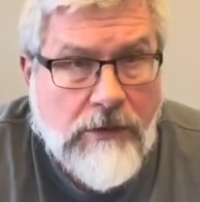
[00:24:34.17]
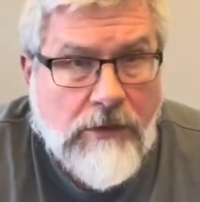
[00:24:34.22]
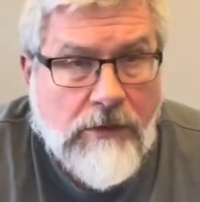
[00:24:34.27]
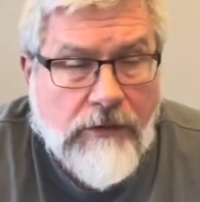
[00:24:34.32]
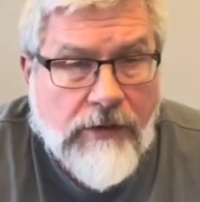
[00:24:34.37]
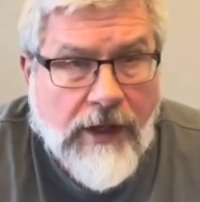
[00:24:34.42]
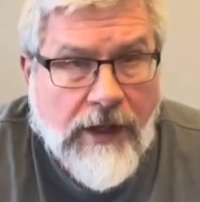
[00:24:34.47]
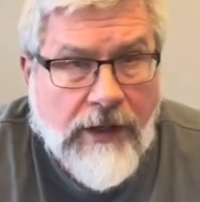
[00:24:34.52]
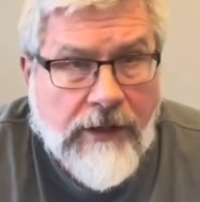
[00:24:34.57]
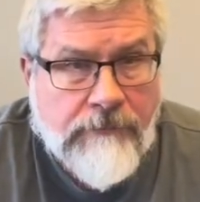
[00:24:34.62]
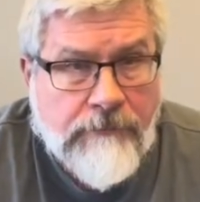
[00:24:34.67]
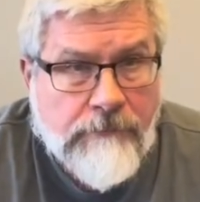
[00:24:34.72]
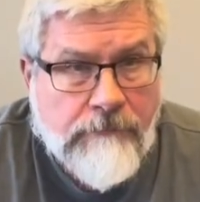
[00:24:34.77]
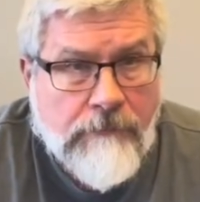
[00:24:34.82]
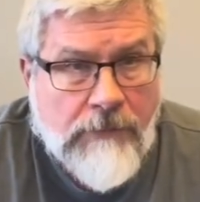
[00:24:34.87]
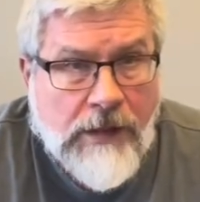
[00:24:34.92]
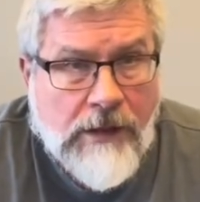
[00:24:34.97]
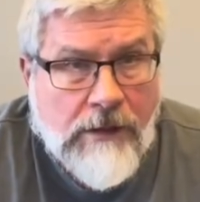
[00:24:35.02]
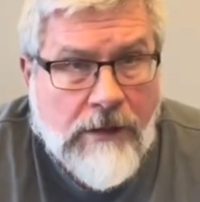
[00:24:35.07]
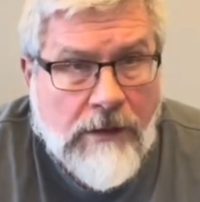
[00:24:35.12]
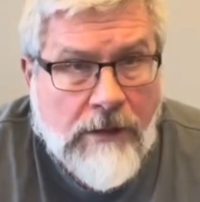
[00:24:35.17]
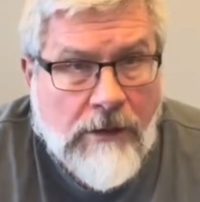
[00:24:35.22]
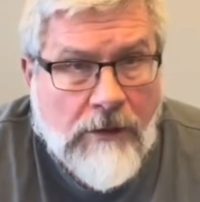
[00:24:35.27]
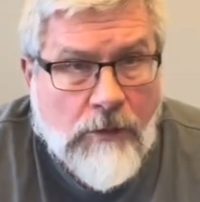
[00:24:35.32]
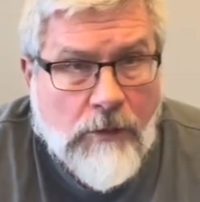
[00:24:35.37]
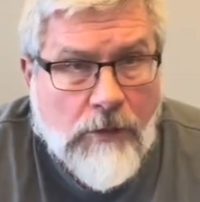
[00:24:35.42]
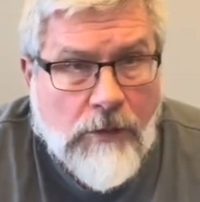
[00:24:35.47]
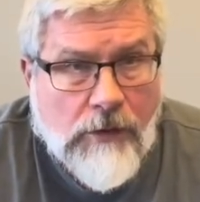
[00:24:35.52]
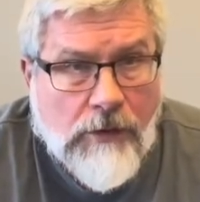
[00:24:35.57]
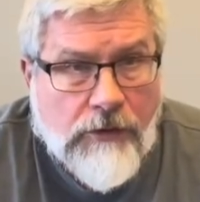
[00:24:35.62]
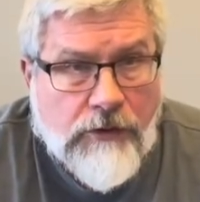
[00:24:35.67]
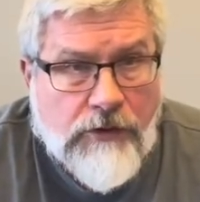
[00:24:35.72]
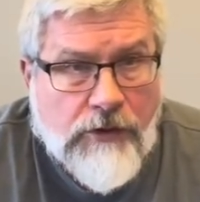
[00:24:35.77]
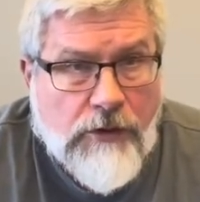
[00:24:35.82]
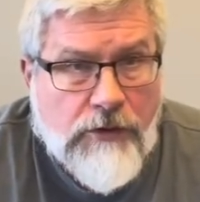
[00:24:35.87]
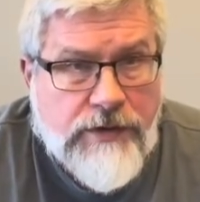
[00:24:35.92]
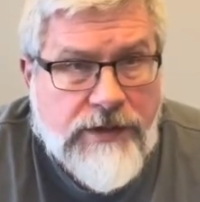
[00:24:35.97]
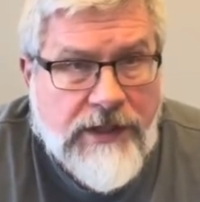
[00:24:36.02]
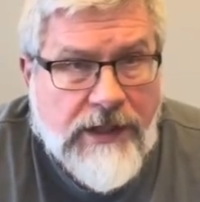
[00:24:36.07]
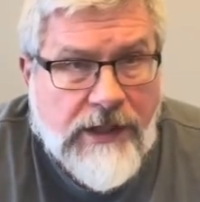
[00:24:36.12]
Okay,
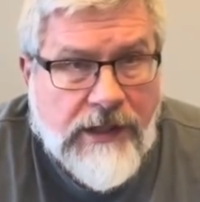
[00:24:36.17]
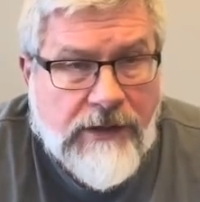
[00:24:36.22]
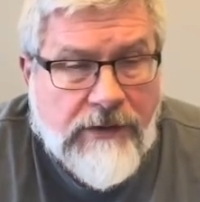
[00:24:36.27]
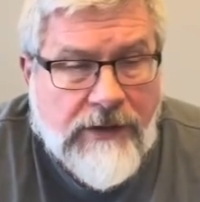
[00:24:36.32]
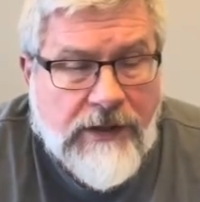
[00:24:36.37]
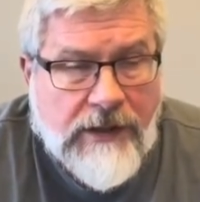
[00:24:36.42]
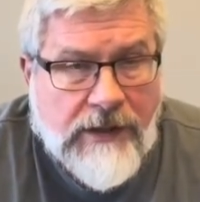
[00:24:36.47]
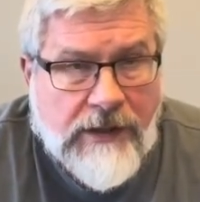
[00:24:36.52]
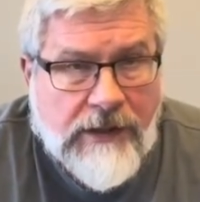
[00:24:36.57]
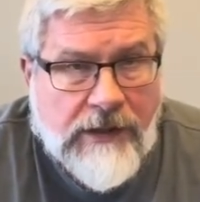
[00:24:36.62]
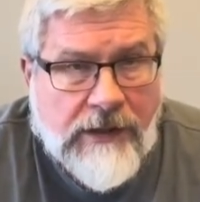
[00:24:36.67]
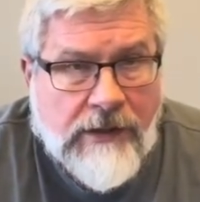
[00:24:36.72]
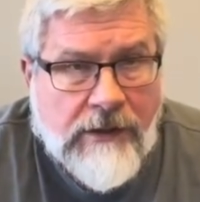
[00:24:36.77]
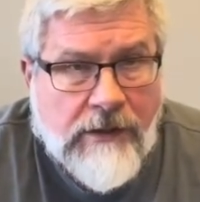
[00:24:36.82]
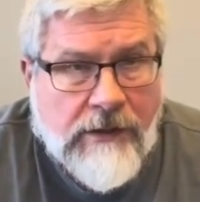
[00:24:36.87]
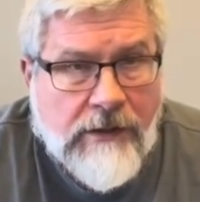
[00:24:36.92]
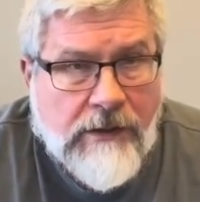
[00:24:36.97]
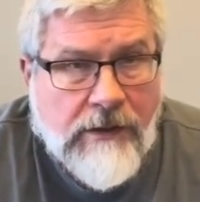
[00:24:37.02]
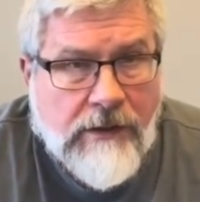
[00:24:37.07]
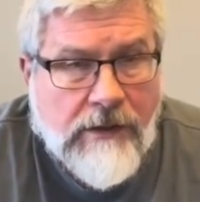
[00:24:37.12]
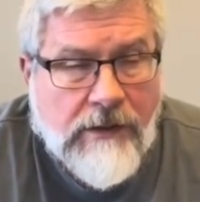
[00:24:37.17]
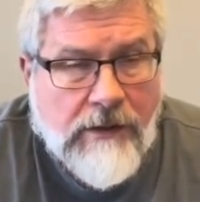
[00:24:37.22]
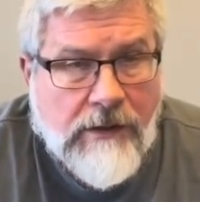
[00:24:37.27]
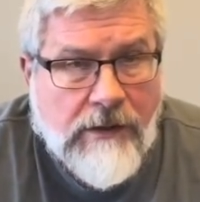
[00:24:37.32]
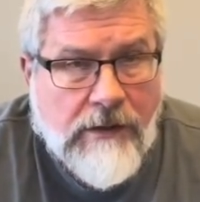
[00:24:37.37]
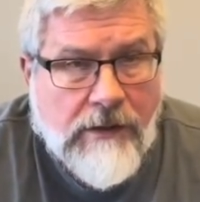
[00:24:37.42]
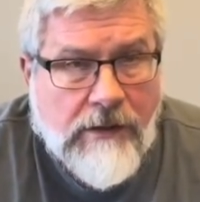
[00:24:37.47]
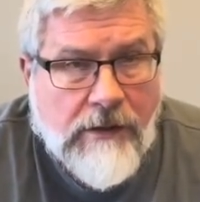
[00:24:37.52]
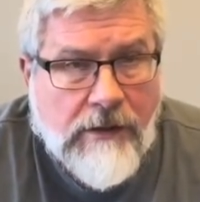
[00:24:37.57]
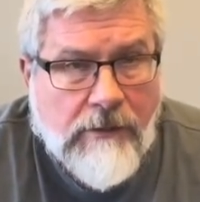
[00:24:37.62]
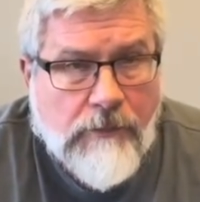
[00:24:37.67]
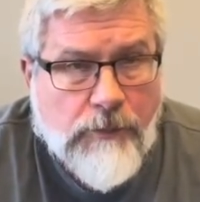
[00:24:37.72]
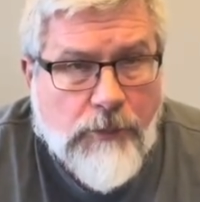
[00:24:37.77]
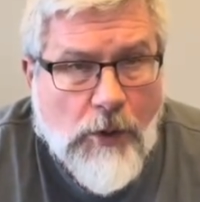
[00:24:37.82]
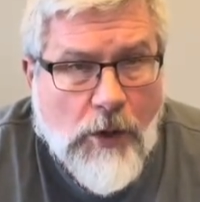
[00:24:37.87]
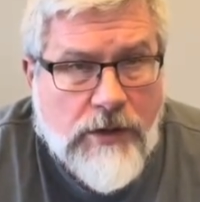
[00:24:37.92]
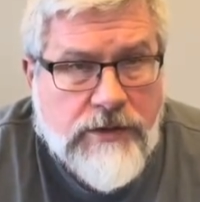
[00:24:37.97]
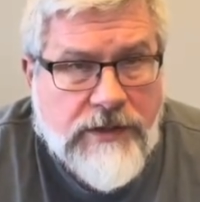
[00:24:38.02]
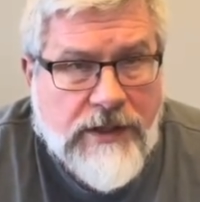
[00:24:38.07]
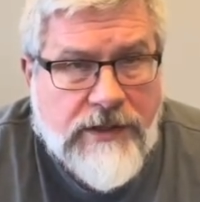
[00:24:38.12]
using the
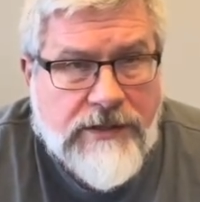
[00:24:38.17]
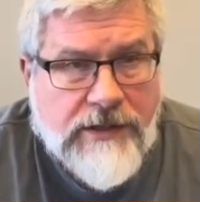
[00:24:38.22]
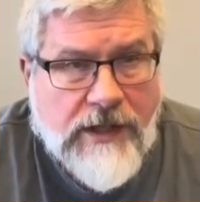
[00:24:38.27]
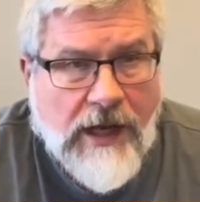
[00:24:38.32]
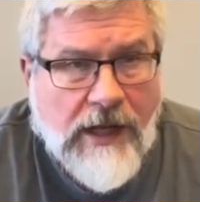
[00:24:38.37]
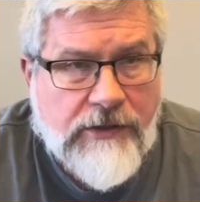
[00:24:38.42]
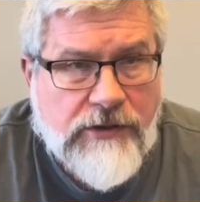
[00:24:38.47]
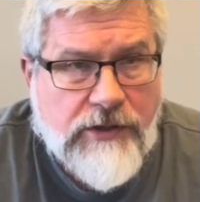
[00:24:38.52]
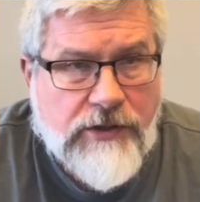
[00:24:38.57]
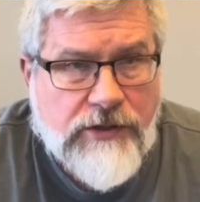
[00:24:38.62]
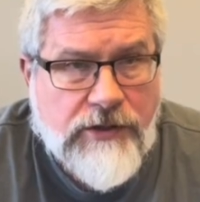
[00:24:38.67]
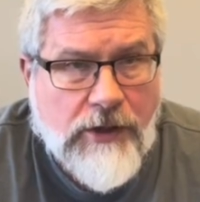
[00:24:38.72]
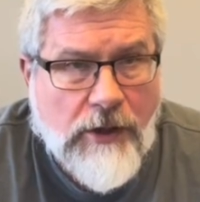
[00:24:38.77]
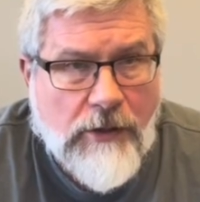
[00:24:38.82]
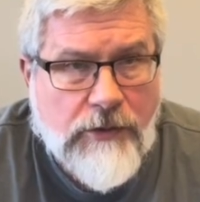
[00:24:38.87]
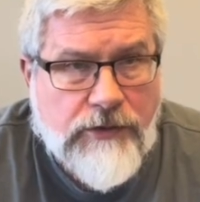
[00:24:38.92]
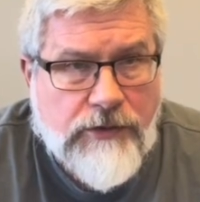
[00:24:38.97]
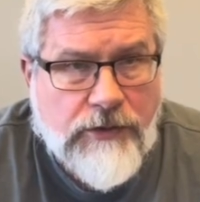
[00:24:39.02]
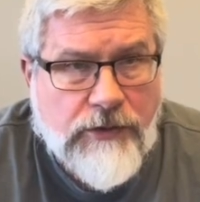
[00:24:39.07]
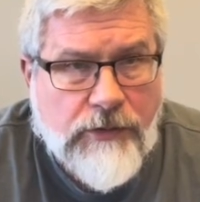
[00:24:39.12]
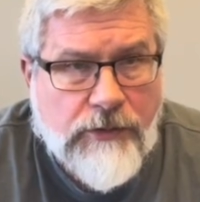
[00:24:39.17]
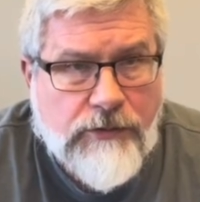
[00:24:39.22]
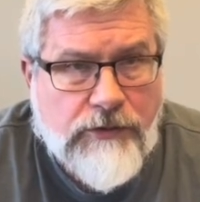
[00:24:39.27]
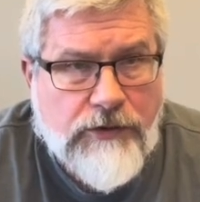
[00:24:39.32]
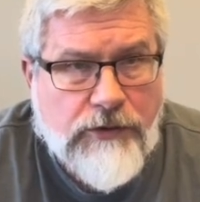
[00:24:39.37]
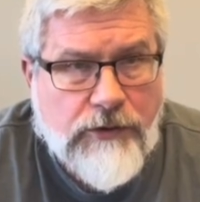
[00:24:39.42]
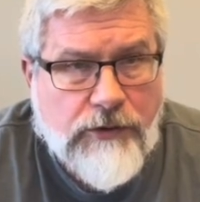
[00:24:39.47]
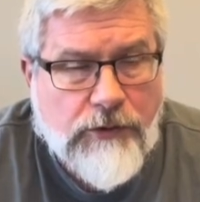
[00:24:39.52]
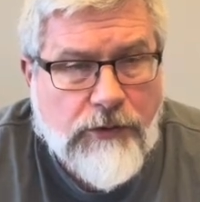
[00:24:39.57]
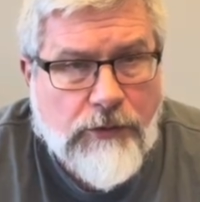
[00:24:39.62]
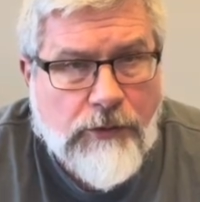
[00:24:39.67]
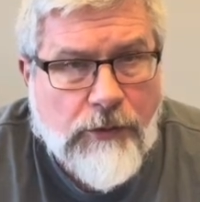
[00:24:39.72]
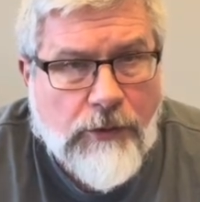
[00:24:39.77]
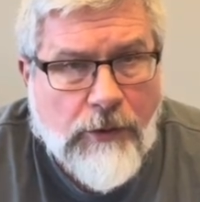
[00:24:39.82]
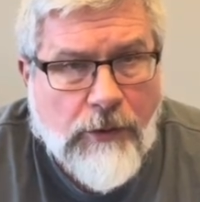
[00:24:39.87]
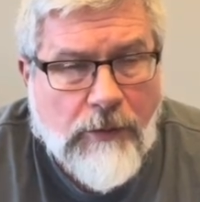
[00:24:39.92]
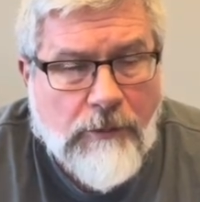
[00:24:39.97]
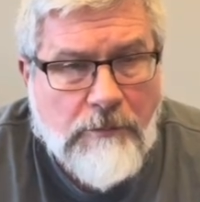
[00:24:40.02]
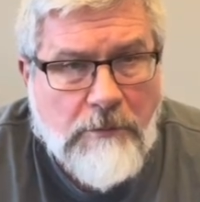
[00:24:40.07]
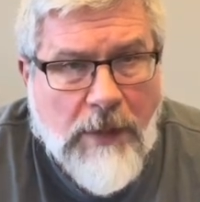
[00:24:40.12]
process I just showed you to
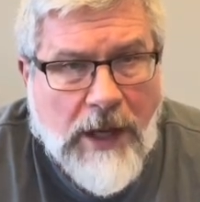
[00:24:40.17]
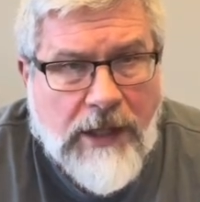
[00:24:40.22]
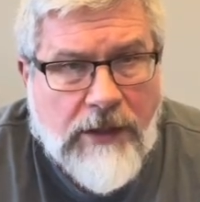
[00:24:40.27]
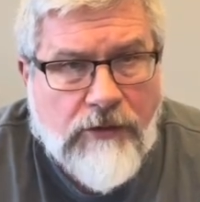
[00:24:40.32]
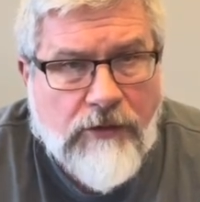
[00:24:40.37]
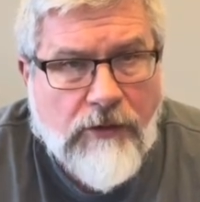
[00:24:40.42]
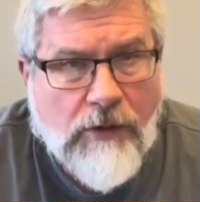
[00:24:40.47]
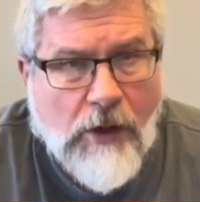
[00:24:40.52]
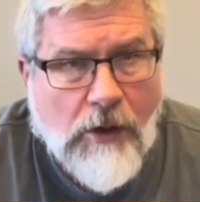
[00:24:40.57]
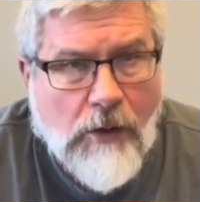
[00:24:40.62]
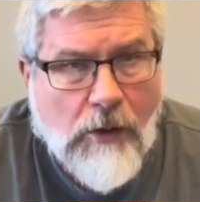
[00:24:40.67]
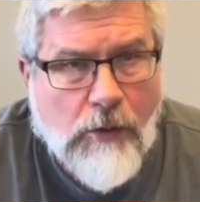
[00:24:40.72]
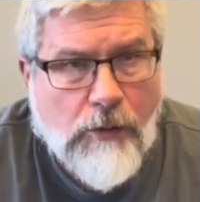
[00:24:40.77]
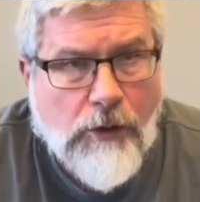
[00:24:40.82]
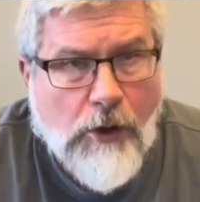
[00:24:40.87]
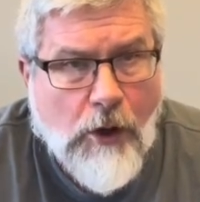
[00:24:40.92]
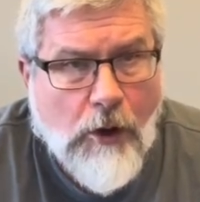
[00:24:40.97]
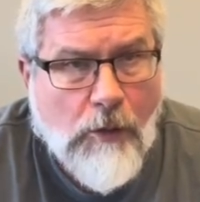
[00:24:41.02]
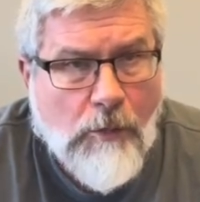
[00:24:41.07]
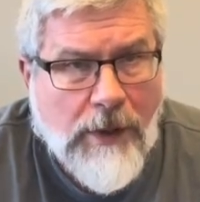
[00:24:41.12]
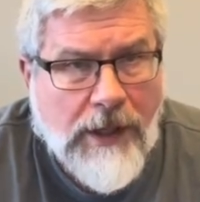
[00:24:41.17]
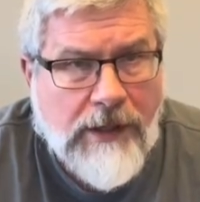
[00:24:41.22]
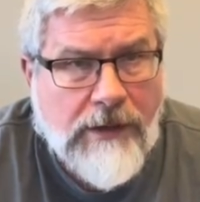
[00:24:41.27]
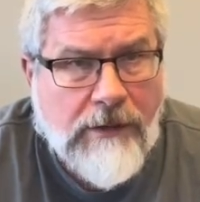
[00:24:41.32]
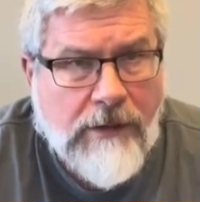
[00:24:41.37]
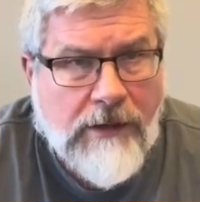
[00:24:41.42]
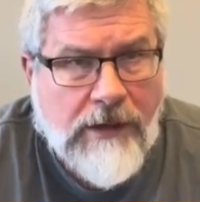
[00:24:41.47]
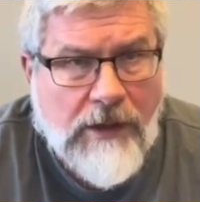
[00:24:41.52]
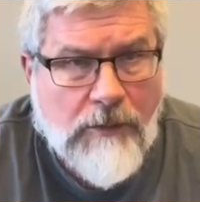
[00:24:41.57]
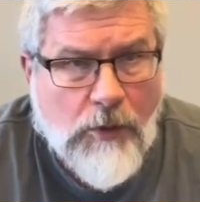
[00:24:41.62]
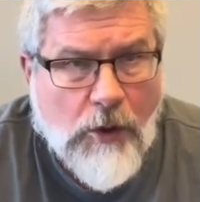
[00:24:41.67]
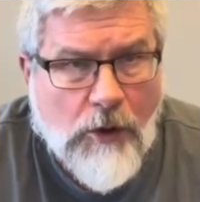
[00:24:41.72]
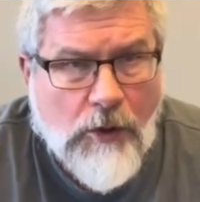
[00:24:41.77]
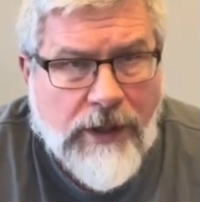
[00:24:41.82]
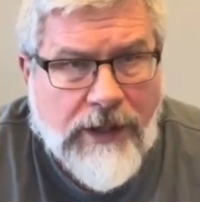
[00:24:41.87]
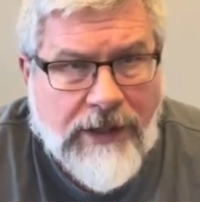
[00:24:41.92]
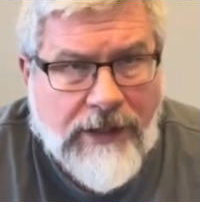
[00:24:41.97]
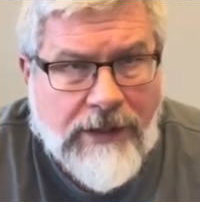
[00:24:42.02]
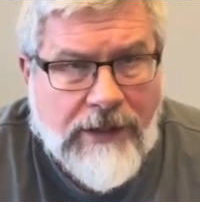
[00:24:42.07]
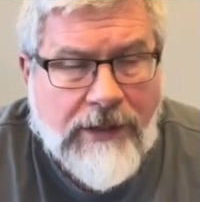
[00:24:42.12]
make your own homemade
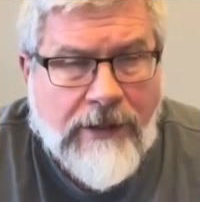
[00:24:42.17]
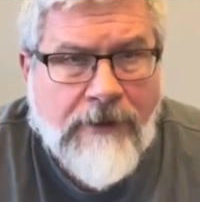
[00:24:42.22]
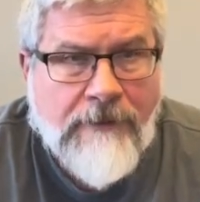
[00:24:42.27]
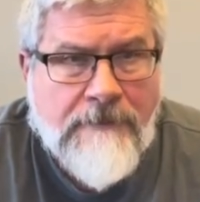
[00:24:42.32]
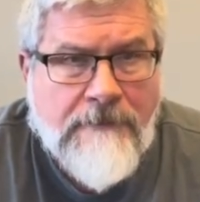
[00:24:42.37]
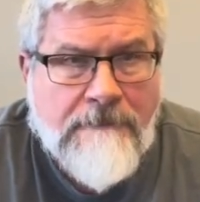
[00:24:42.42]
MRE,